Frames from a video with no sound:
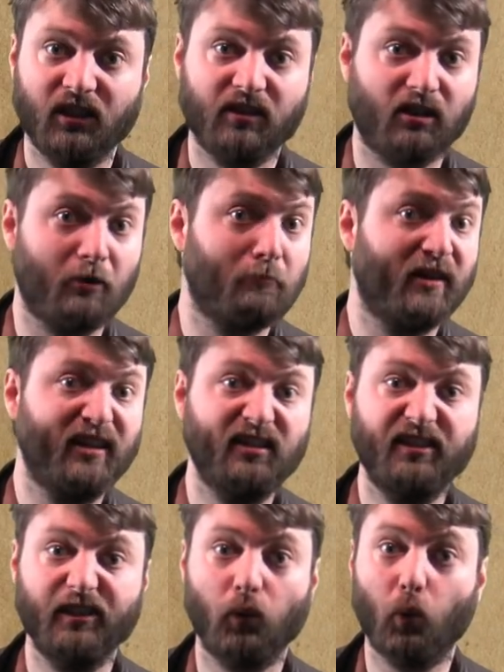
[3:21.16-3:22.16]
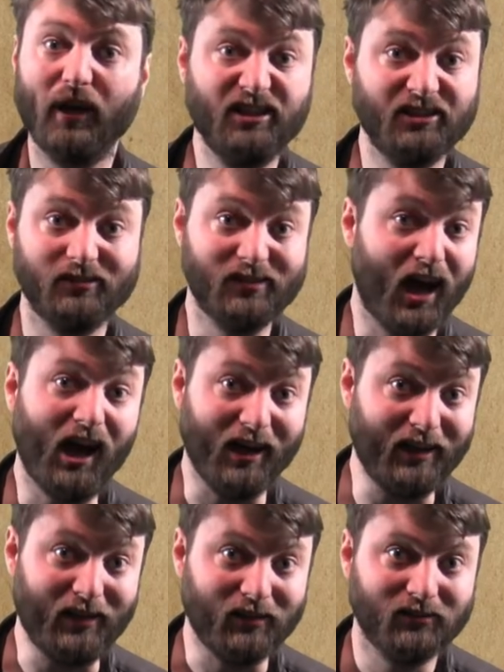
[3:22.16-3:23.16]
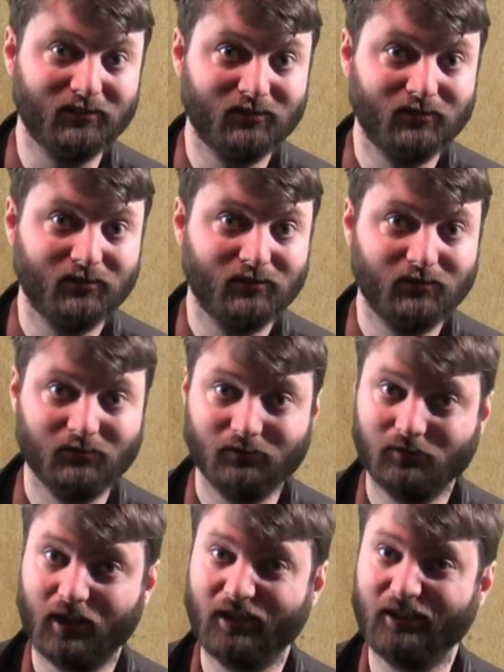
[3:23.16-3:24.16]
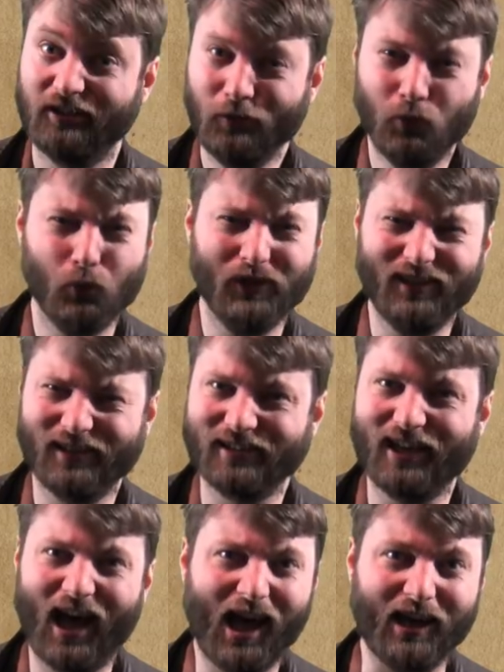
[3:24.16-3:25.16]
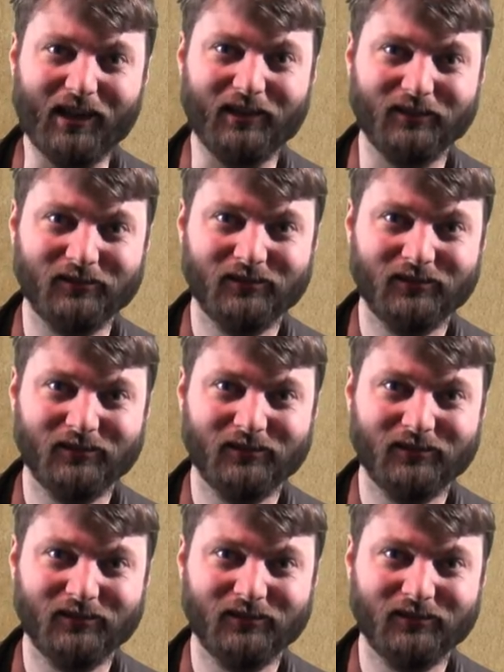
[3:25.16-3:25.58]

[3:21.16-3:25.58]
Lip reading: There are plenty of ways to die, and you will die.